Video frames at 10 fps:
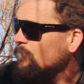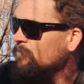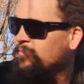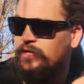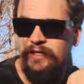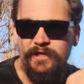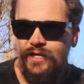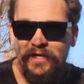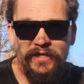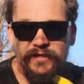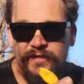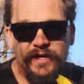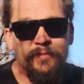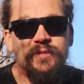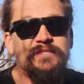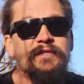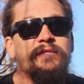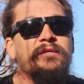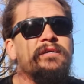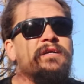but I missed it.
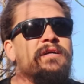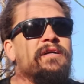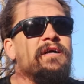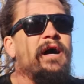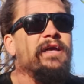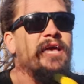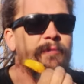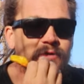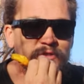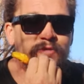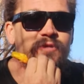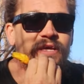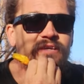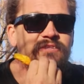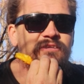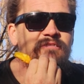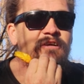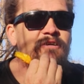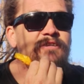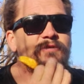I came out too late. I
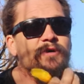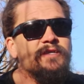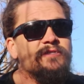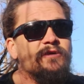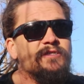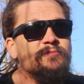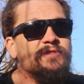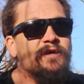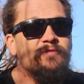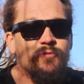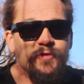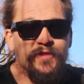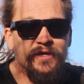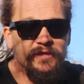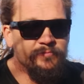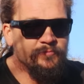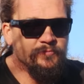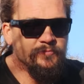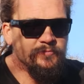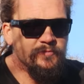also want to start some stuff with
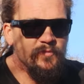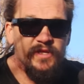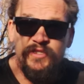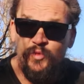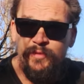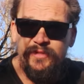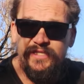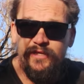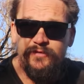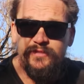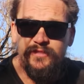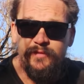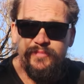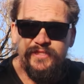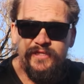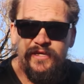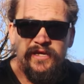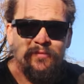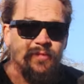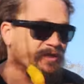sweet potato slips.
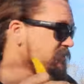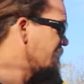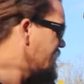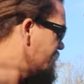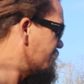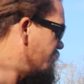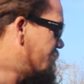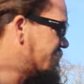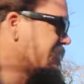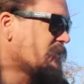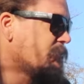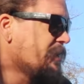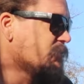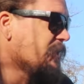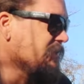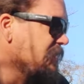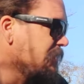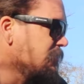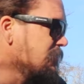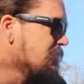I'm actually in a sweet potato bed right
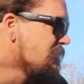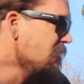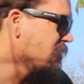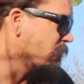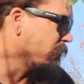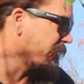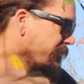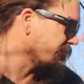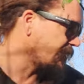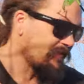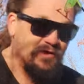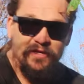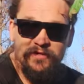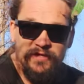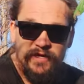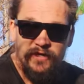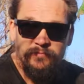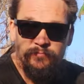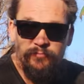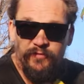now, where at the end of the
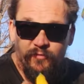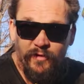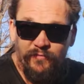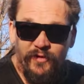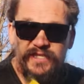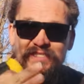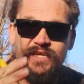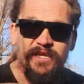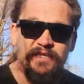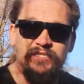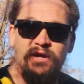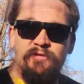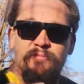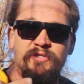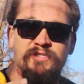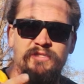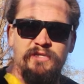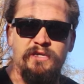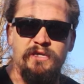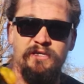year, before it freezes, I cut down a bunch of
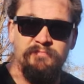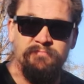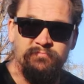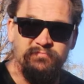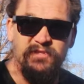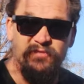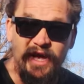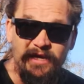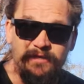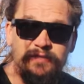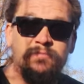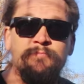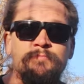the vines